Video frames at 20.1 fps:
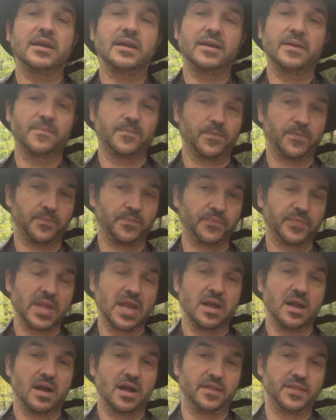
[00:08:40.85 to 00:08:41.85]

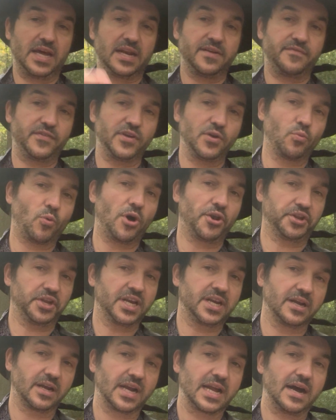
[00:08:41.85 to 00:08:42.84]
And then if you want,
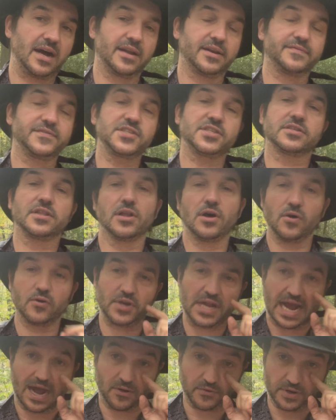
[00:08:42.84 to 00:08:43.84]
you can kind of slow
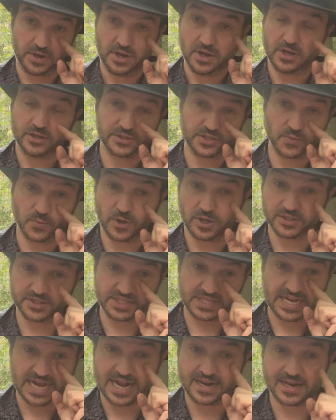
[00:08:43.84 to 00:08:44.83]
down
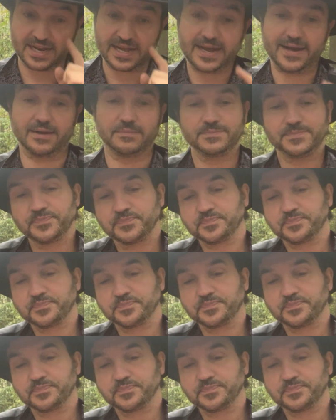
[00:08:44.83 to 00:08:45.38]
towards the end there.